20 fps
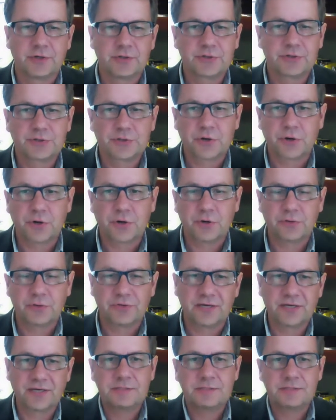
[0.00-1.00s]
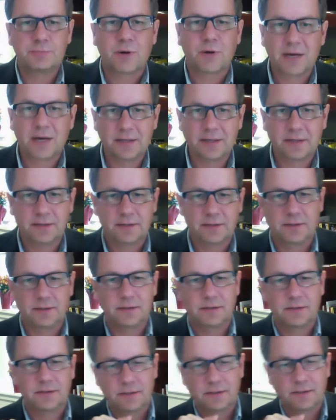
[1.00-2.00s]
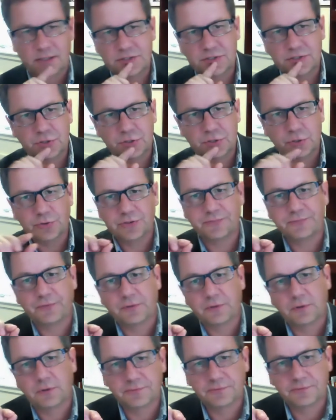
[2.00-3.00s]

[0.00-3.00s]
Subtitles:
So that's why it's so difficult